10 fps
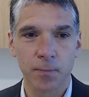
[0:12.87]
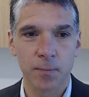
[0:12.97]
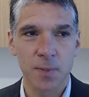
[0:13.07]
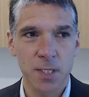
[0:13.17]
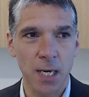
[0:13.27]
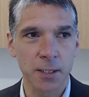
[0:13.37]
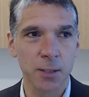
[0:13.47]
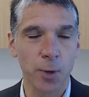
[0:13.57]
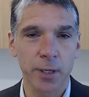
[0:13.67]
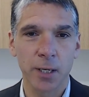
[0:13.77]
started
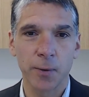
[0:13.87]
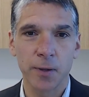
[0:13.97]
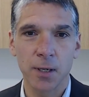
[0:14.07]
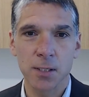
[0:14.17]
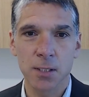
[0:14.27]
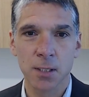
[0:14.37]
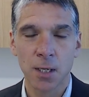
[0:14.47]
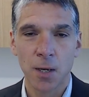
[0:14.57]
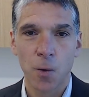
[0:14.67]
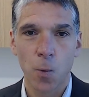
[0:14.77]
working with us,
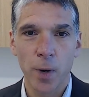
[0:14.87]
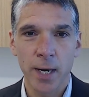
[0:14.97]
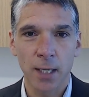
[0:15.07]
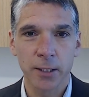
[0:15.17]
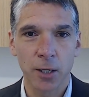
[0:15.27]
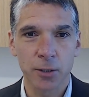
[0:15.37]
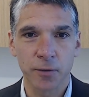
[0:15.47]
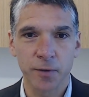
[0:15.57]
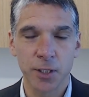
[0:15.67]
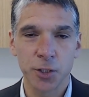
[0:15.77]
we had a lot of
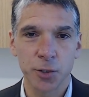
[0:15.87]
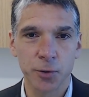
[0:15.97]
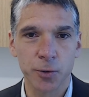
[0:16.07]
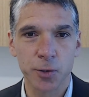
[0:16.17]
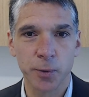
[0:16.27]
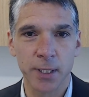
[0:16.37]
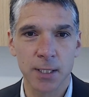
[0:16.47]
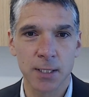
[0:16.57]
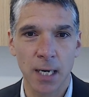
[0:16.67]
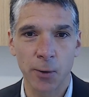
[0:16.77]
issues with
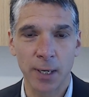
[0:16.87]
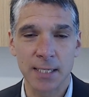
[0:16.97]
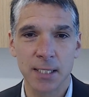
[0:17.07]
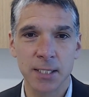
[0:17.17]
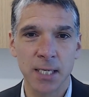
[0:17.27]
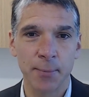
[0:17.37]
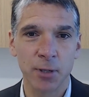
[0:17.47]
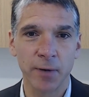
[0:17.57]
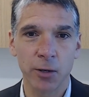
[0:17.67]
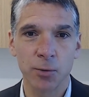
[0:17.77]
our CCM
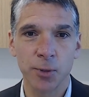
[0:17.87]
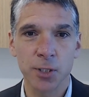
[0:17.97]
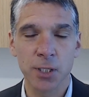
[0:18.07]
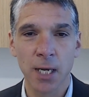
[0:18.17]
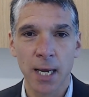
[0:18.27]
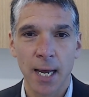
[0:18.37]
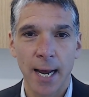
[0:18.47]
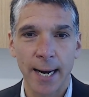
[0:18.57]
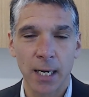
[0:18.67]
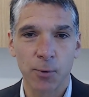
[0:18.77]
environment,
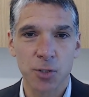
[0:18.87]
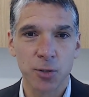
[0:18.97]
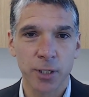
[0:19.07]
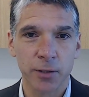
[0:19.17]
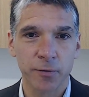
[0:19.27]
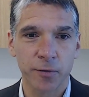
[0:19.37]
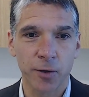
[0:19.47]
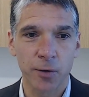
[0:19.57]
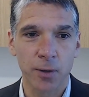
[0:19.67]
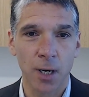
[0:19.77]
and I was looking
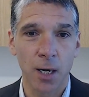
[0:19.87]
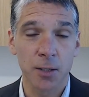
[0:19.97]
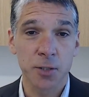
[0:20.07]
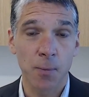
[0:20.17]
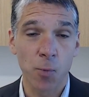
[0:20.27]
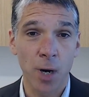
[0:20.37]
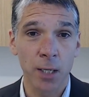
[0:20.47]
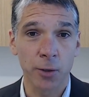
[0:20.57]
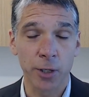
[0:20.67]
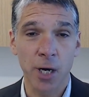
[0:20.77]
for
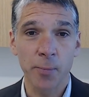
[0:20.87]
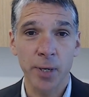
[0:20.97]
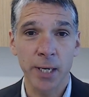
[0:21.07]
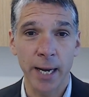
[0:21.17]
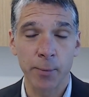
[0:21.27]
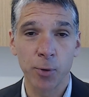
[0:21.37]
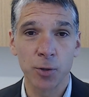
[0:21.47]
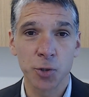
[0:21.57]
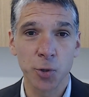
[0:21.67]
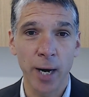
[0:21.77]
someone or a company able
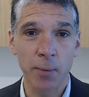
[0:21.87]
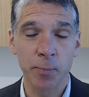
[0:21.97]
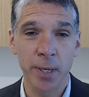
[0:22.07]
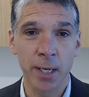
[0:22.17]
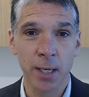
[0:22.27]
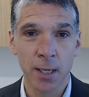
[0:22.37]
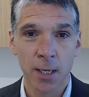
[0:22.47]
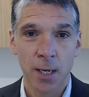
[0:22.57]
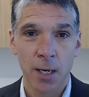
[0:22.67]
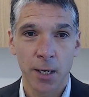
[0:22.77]
to help me,
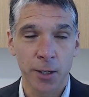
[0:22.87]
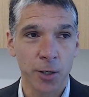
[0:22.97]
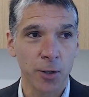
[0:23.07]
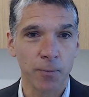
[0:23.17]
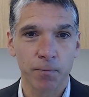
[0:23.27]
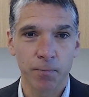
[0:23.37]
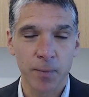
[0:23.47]
you know,